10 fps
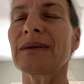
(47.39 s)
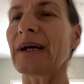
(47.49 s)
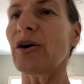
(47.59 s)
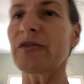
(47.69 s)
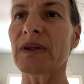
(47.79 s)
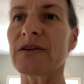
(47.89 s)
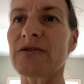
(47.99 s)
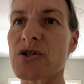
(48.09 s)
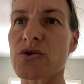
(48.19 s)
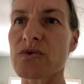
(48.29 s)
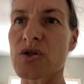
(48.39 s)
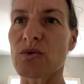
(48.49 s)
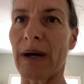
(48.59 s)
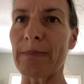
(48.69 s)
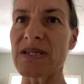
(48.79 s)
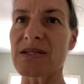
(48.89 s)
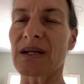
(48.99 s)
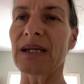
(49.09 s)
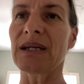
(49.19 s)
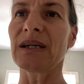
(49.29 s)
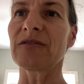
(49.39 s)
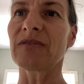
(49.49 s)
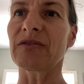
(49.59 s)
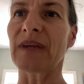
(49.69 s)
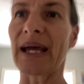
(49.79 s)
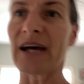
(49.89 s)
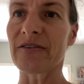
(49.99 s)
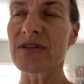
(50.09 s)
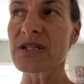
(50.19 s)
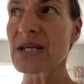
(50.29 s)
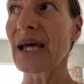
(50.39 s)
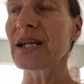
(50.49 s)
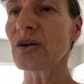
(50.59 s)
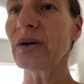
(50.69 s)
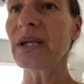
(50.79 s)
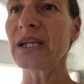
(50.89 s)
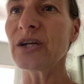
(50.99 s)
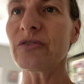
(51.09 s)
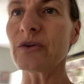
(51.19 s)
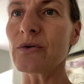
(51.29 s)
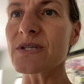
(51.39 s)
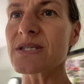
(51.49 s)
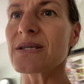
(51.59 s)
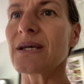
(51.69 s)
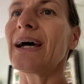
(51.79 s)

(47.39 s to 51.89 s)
I often give chews to puppies that are here, even if they haven't added on any of those.